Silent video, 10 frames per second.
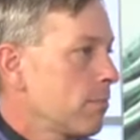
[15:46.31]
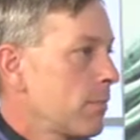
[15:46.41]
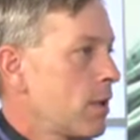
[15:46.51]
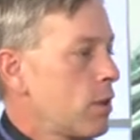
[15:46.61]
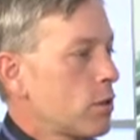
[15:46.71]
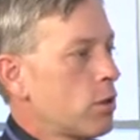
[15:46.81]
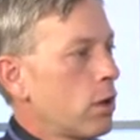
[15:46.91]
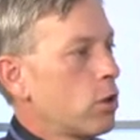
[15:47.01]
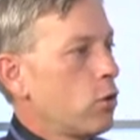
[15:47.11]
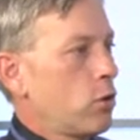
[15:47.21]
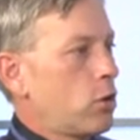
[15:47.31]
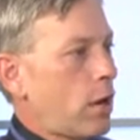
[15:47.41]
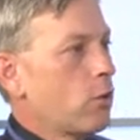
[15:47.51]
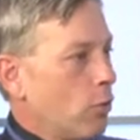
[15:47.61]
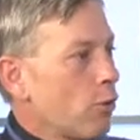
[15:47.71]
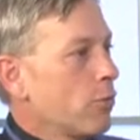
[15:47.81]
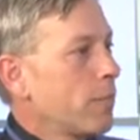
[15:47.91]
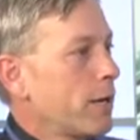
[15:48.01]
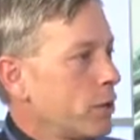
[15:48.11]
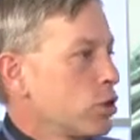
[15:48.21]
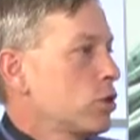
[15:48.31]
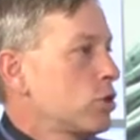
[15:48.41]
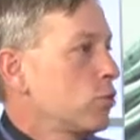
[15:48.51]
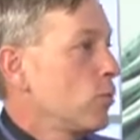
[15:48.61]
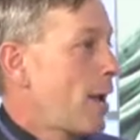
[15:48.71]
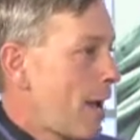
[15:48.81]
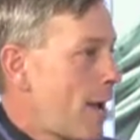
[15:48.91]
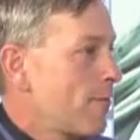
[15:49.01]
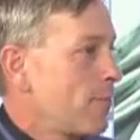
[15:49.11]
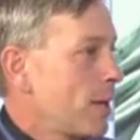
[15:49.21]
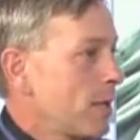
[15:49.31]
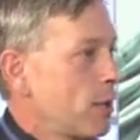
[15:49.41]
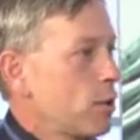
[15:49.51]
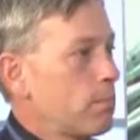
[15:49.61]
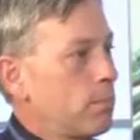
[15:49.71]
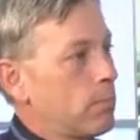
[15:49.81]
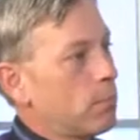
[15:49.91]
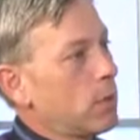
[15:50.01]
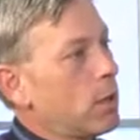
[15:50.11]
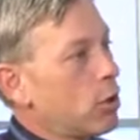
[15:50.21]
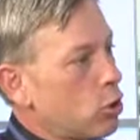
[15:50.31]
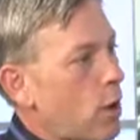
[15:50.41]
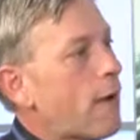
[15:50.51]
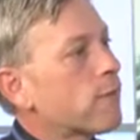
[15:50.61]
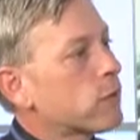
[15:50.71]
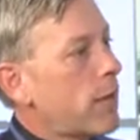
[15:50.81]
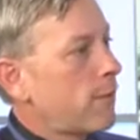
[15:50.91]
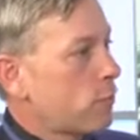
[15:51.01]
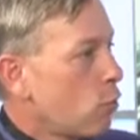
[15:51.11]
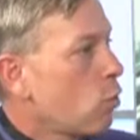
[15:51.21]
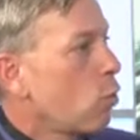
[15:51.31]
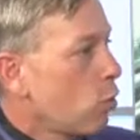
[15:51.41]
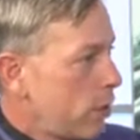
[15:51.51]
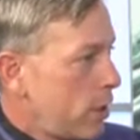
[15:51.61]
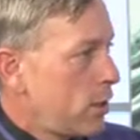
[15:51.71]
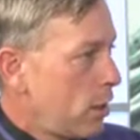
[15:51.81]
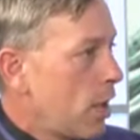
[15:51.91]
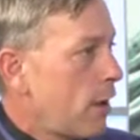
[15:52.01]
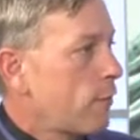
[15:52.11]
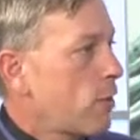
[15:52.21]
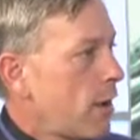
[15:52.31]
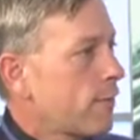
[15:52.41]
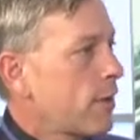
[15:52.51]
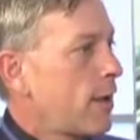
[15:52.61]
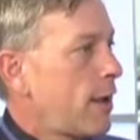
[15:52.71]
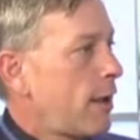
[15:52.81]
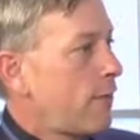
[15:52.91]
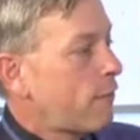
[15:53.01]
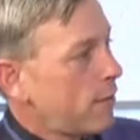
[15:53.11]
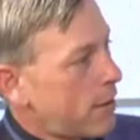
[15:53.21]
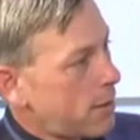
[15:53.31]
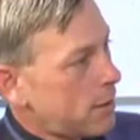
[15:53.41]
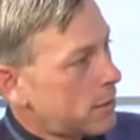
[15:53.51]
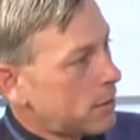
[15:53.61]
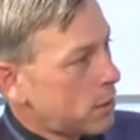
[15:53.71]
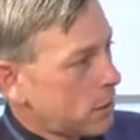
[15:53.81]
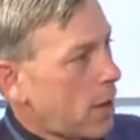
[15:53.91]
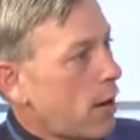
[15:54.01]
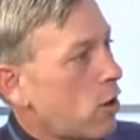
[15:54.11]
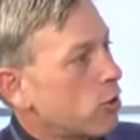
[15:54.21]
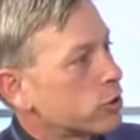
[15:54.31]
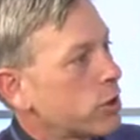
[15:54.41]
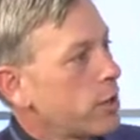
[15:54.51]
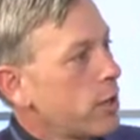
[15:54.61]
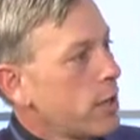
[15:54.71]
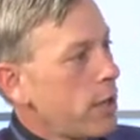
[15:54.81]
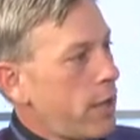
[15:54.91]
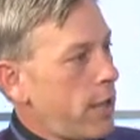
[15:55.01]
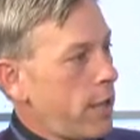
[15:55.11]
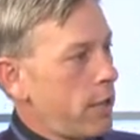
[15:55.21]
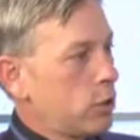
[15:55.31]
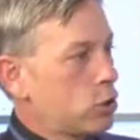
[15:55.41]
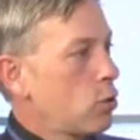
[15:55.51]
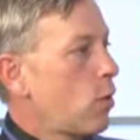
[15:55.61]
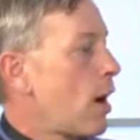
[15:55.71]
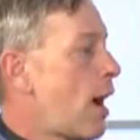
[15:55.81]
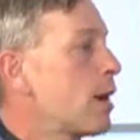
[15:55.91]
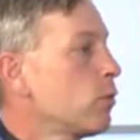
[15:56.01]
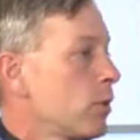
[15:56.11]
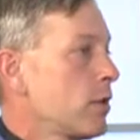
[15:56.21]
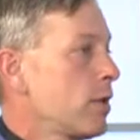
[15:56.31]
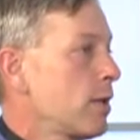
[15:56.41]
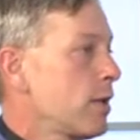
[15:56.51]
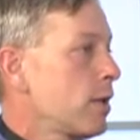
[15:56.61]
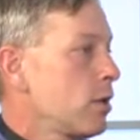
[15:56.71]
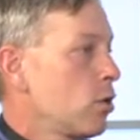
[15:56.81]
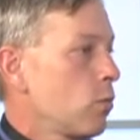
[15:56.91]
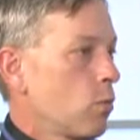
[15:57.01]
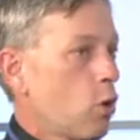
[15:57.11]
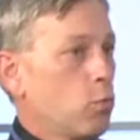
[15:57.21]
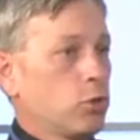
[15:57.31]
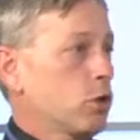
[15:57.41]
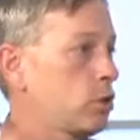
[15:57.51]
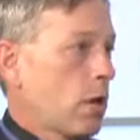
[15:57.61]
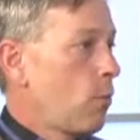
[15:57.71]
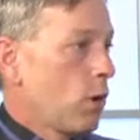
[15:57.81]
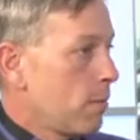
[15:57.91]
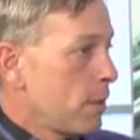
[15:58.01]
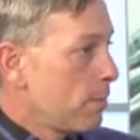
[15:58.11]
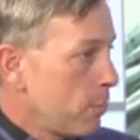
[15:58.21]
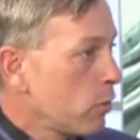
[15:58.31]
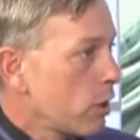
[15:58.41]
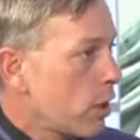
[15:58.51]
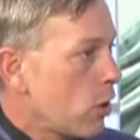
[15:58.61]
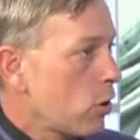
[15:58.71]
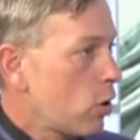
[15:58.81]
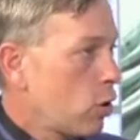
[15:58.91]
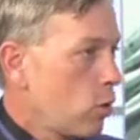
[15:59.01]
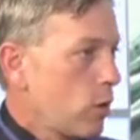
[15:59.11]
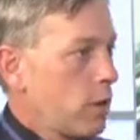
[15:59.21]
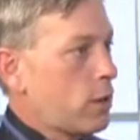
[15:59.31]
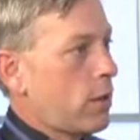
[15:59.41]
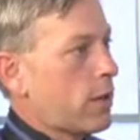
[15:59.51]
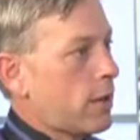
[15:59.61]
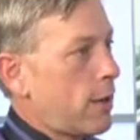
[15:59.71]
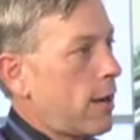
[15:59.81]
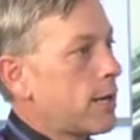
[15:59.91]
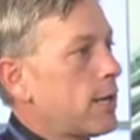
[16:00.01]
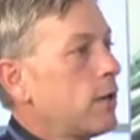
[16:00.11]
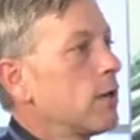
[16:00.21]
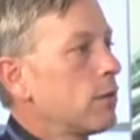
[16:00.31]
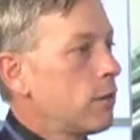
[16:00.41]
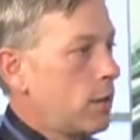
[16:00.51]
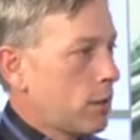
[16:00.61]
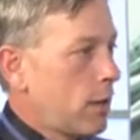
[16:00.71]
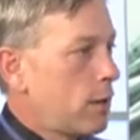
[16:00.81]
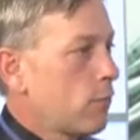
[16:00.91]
is, you know, I don't earn money just to have money. It's you have to have goals in life. You have to have desires. And so I don't see, you know, oh, just I want to be a billionaire. No, it's like I need this kind